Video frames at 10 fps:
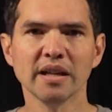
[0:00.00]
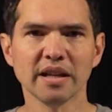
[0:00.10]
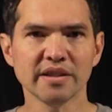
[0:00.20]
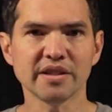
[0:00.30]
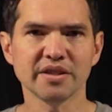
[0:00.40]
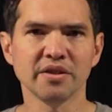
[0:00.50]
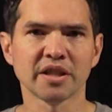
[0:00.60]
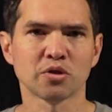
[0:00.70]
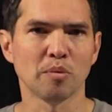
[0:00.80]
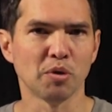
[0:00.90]
And there is an
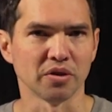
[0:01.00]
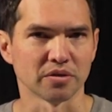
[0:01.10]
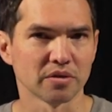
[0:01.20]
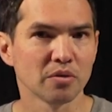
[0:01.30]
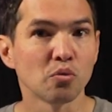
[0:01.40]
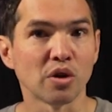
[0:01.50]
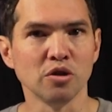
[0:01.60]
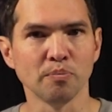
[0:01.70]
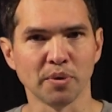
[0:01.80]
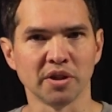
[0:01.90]
extra bonus.
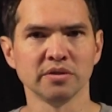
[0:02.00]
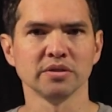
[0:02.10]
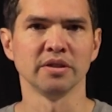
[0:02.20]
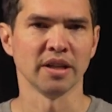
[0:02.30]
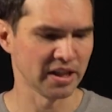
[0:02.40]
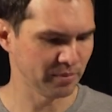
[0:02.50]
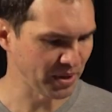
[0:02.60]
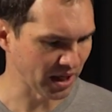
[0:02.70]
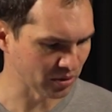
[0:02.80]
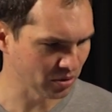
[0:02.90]
When you pair an
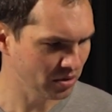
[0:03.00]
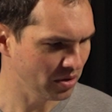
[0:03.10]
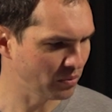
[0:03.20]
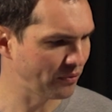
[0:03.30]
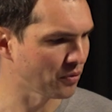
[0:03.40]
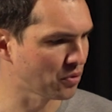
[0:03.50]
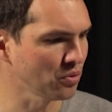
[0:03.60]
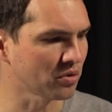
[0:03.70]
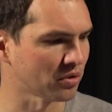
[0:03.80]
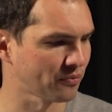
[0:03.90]
SpiNode with a
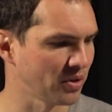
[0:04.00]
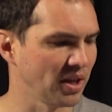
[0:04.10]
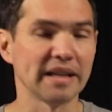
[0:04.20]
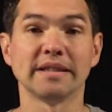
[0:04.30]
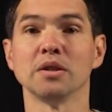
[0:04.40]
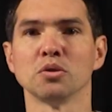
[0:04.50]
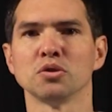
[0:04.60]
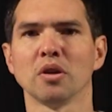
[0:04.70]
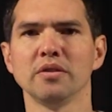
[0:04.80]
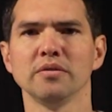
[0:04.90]
QCore 3 lighting
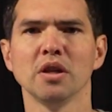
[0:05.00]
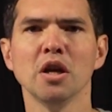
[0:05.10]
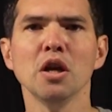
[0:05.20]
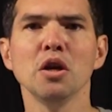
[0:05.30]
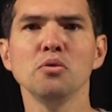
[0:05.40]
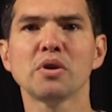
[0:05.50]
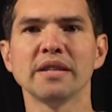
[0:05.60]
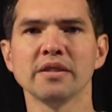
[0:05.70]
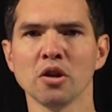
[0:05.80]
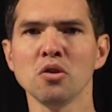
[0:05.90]
controller, you
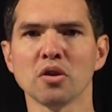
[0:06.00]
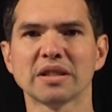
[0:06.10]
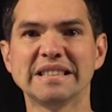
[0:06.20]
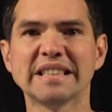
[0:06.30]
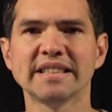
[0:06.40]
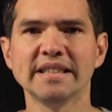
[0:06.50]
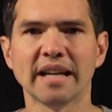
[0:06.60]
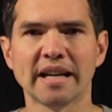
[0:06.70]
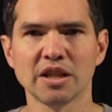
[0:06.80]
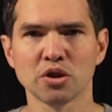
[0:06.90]
can unlock 16
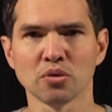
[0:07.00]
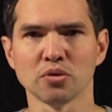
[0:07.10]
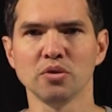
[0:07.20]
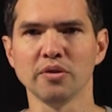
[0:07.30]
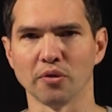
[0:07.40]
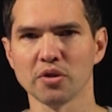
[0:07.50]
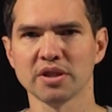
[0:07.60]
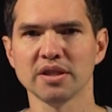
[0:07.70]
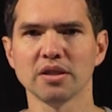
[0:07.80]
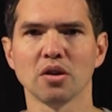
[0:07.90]
additional
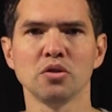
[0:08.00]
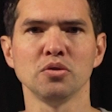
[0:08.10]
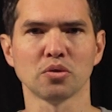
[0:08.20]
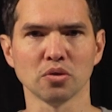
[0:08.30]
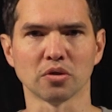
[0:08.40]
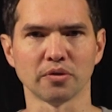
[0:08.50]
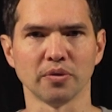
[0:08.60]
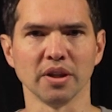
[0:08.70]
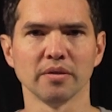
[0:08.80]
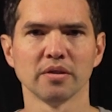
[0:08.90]
universes on your QCore 3.